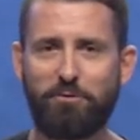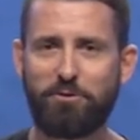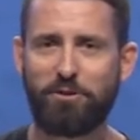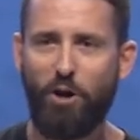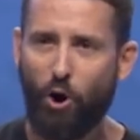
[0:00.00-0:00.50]
She
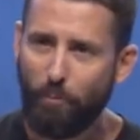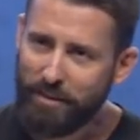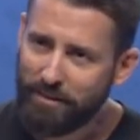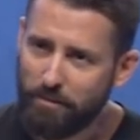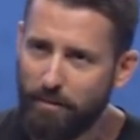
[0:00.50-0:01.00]
was
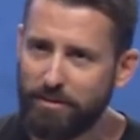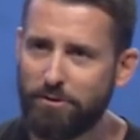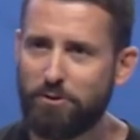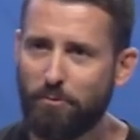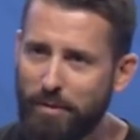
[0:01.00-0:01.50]
hoping that the
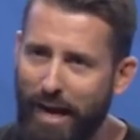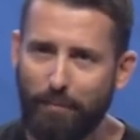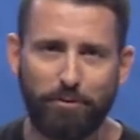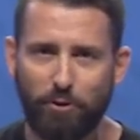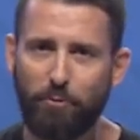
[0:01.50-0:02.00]
message would be
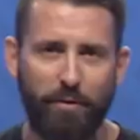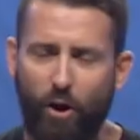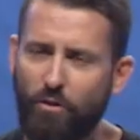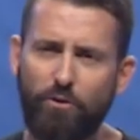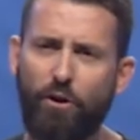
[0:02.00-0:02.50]
applicable to all, the,